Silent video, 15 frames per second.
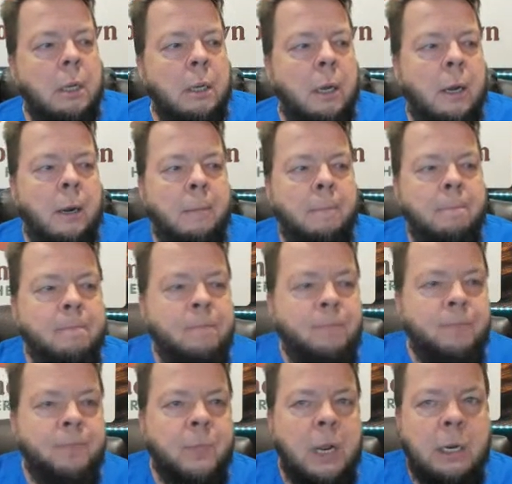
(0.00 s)
Um,
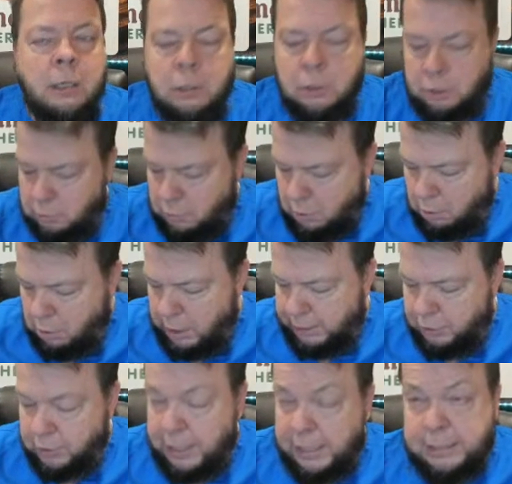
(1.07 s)
so, all
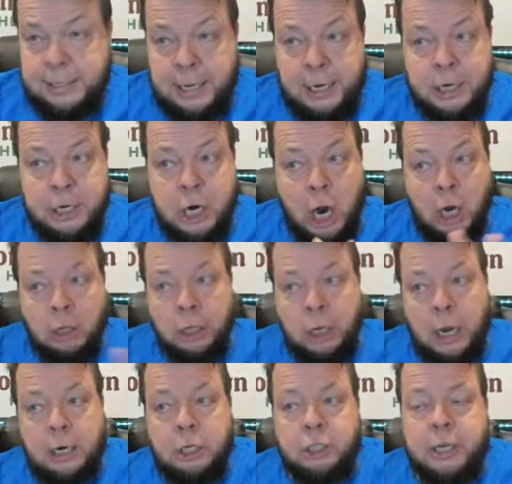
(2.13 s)
right. So that's yin and yang. You
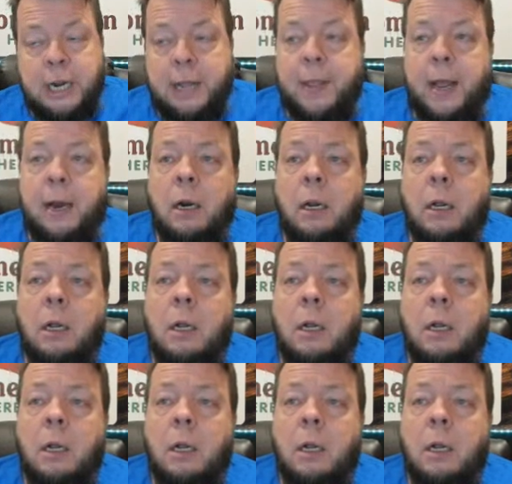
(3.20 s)
got to understand that.